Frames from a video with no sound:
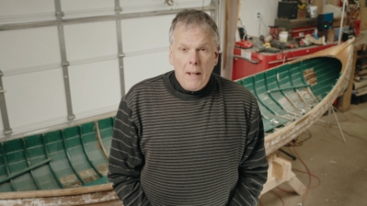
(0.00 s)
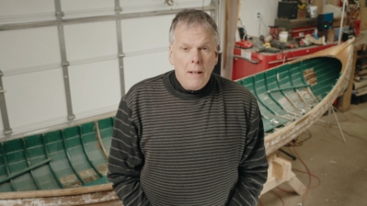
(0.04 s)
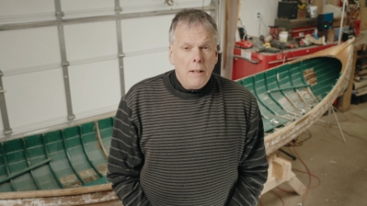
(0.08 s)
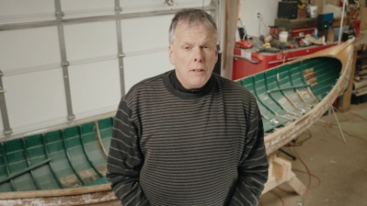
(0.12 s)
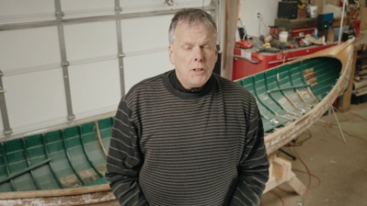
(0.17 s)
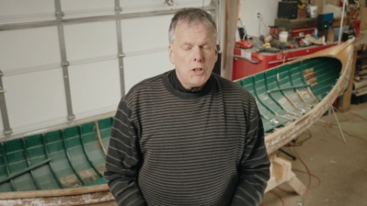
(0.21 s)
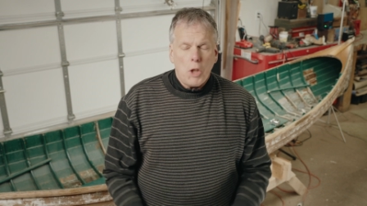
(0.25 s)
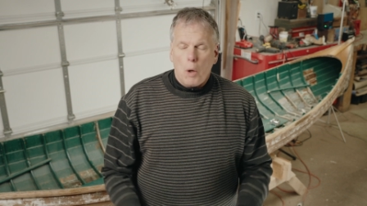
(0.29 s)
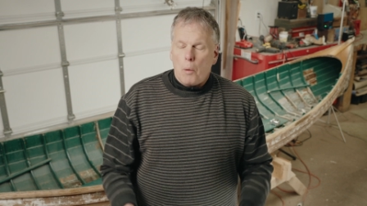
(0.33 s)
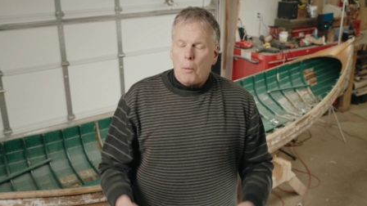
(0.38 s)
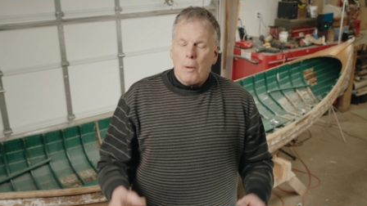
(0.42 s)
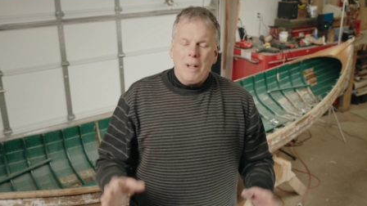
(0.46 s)

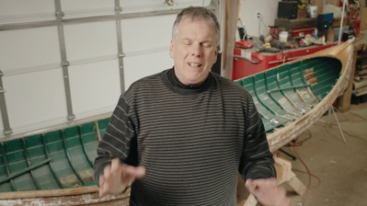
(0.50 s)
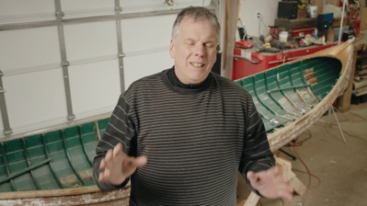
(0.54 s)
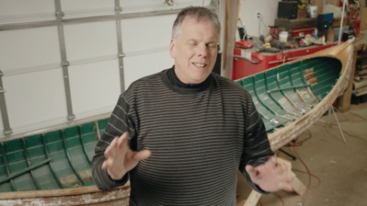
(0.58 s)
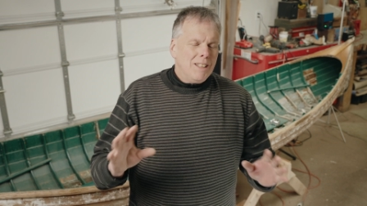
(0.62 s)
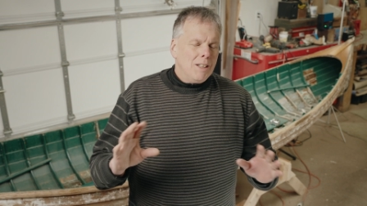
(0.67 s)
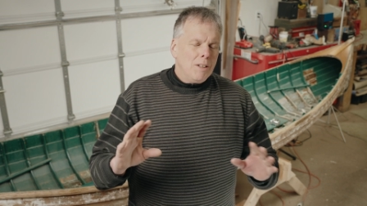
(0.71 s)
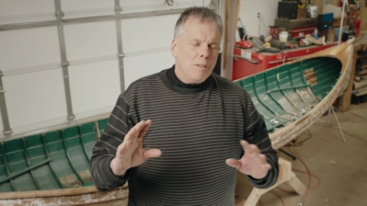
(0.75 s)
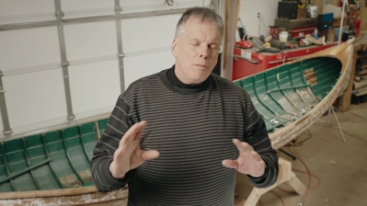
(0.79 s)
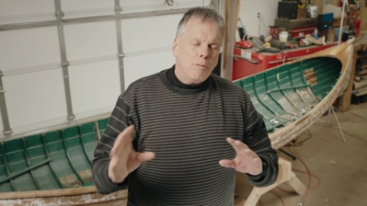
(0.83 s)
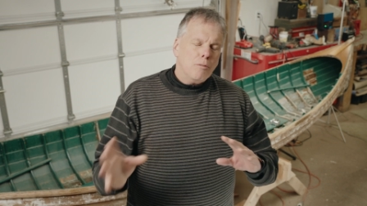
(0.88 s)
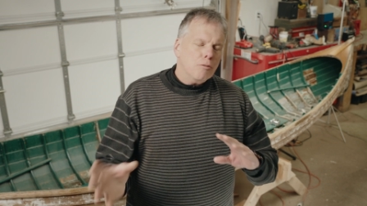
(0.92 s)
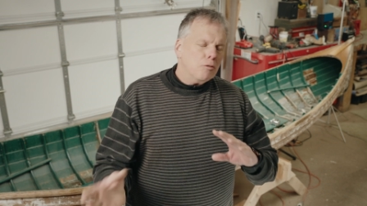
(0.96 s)
So
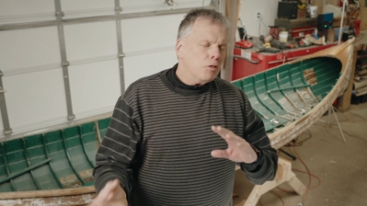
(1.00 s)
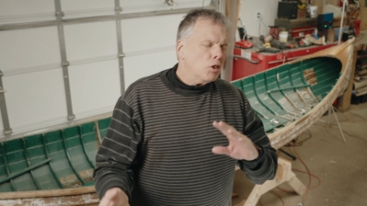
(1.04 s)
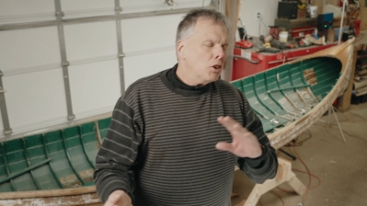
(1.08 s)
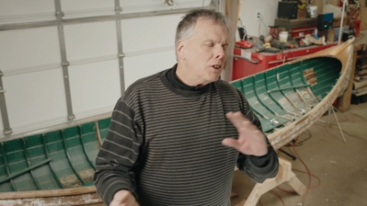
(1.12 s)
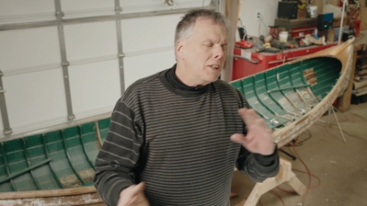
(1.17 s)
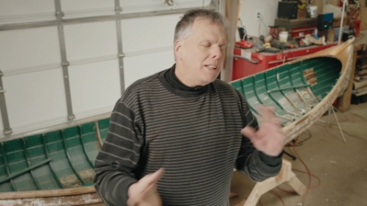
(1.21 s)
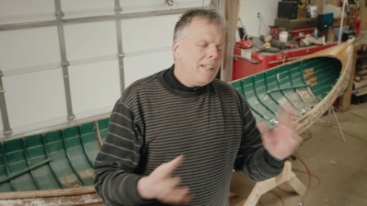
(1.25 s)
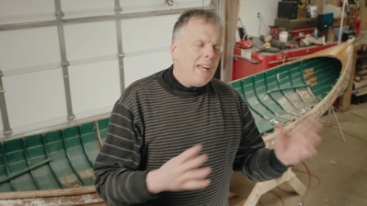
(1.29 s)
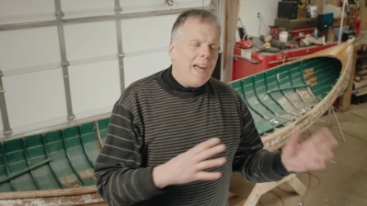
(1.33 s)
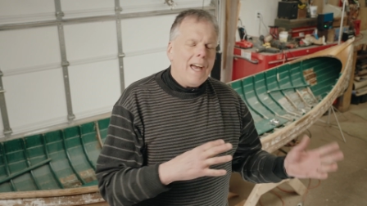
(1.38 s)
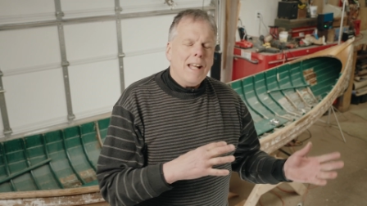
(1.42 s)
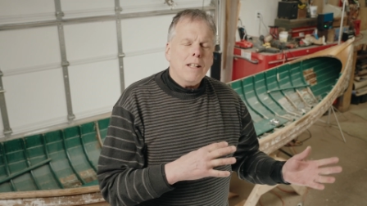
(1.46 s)

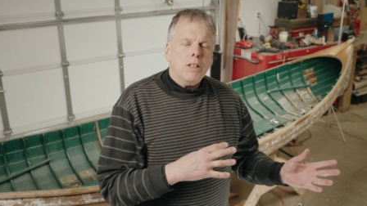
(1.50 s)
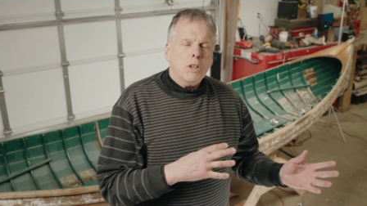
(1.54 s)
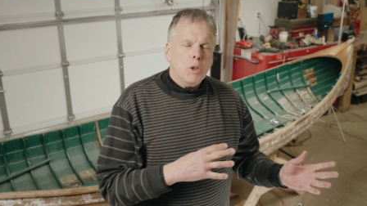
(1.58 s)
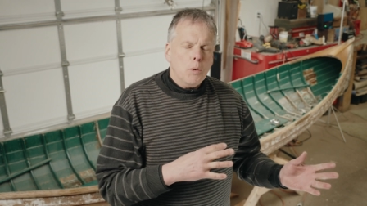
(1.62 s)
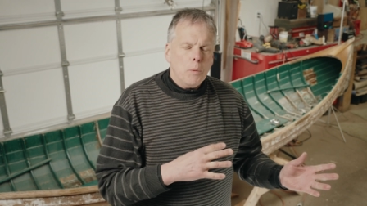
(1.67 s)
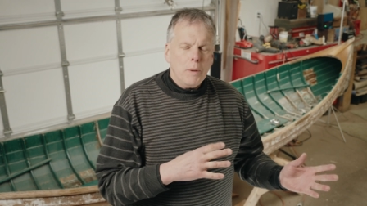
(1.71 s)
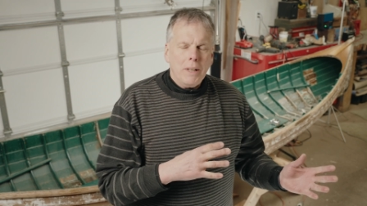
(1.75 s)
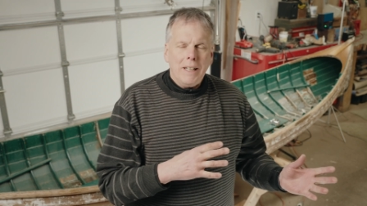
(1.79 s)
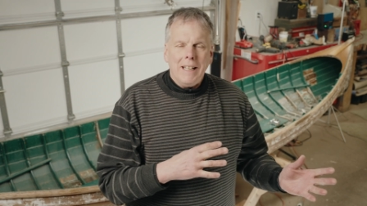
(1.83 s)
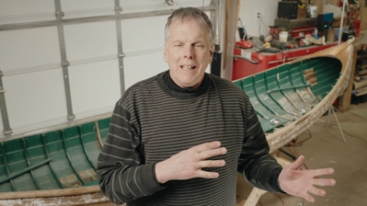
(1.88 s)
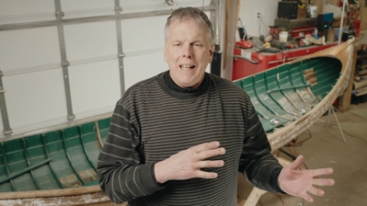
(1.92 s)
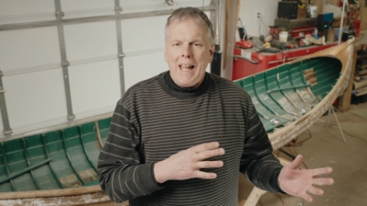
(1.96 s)
forget
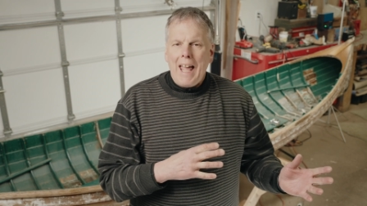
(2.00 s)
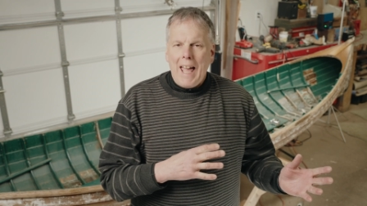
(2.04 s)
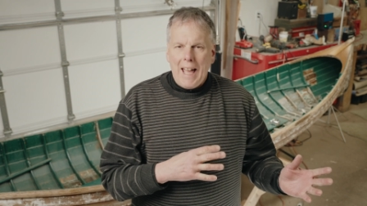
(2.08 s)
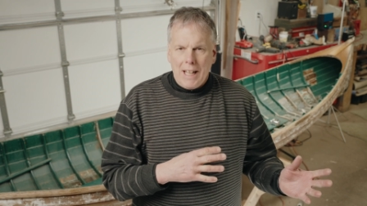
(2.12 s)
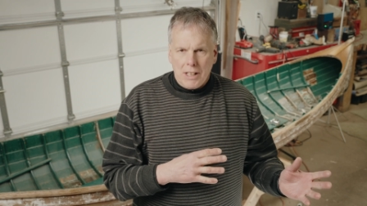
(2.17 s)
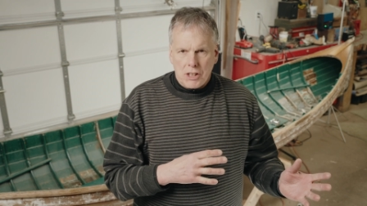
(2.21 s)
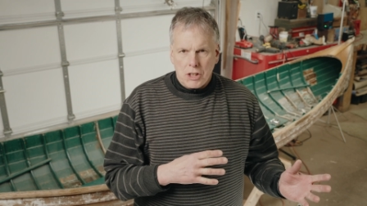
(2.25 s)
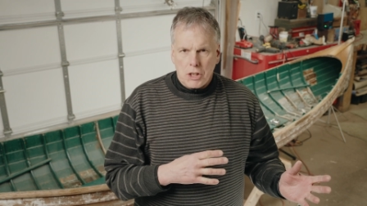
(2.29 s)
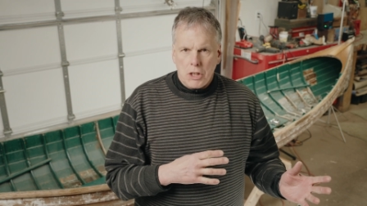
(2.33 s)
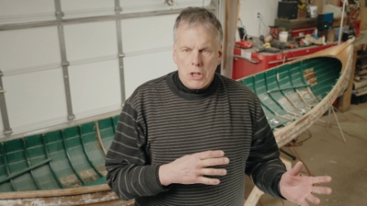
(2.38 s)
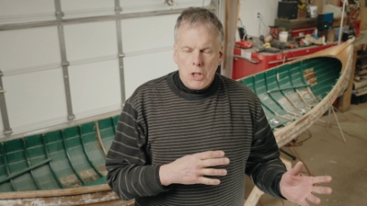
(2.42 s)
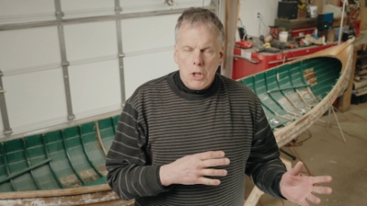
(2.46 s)
doing it
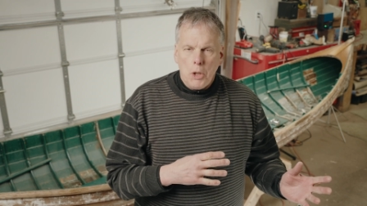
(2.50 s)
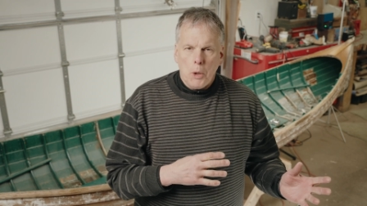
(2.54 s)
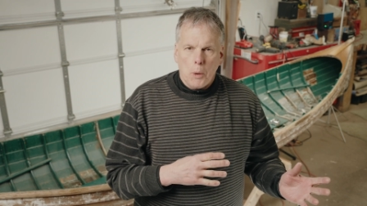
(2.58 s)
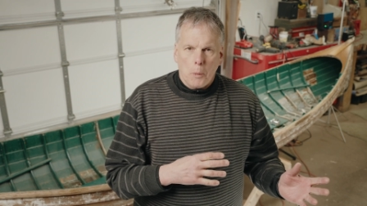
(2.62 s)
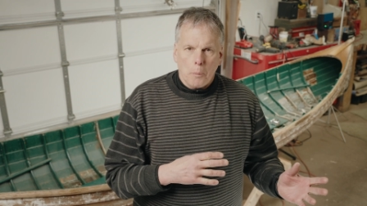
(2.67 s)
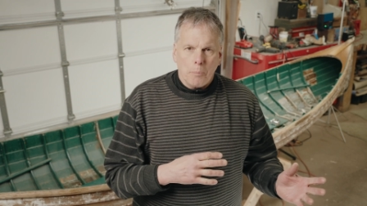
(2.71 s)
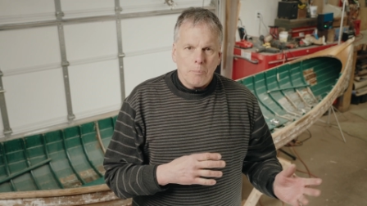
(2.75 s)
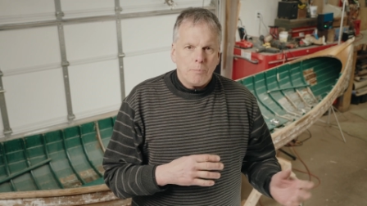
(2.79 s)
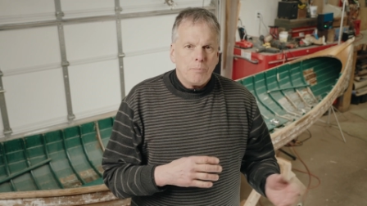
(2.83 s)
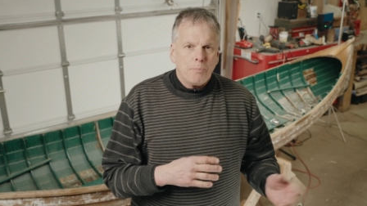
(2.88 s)
as new.